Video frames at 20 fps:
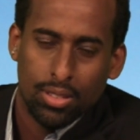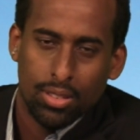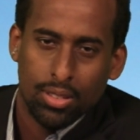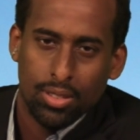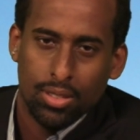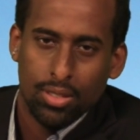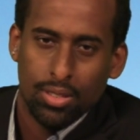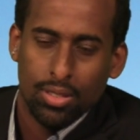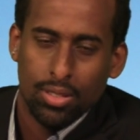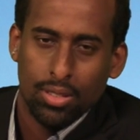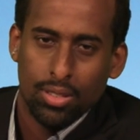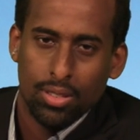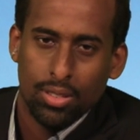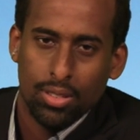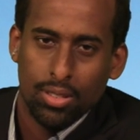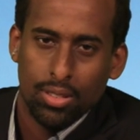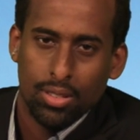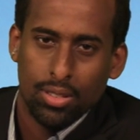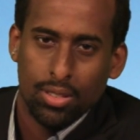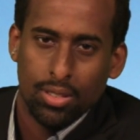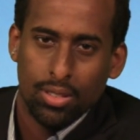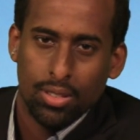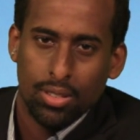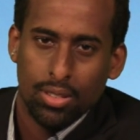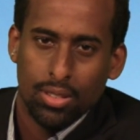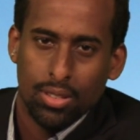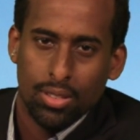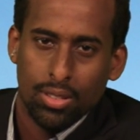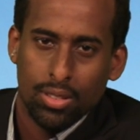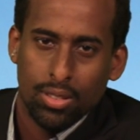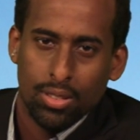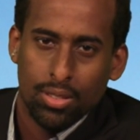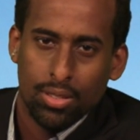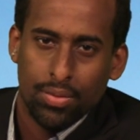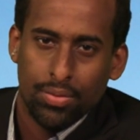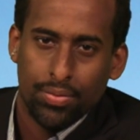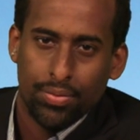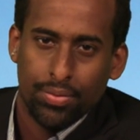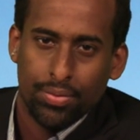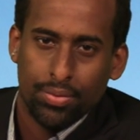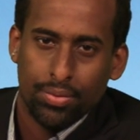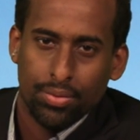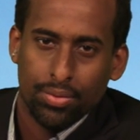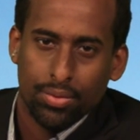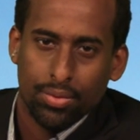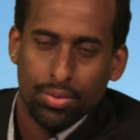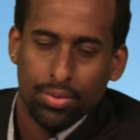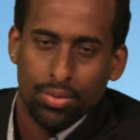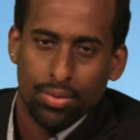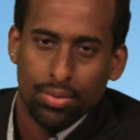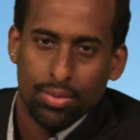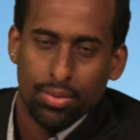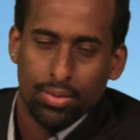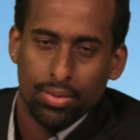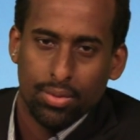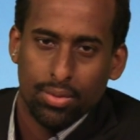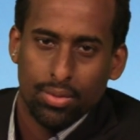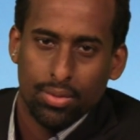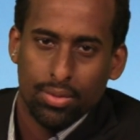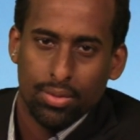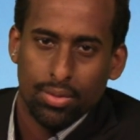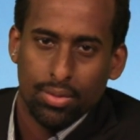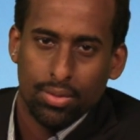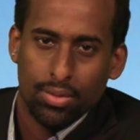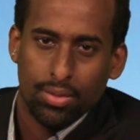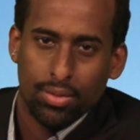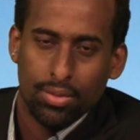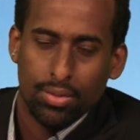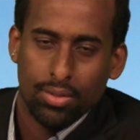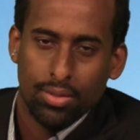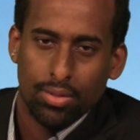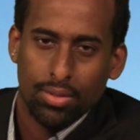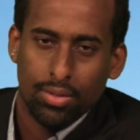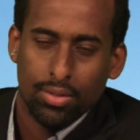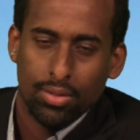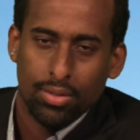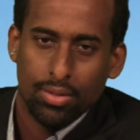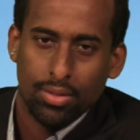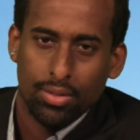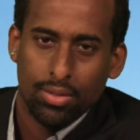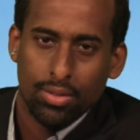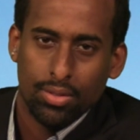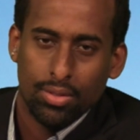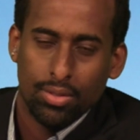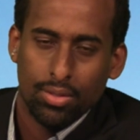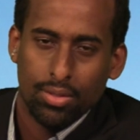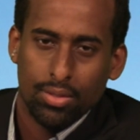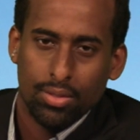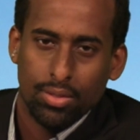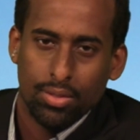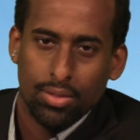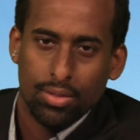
(silent)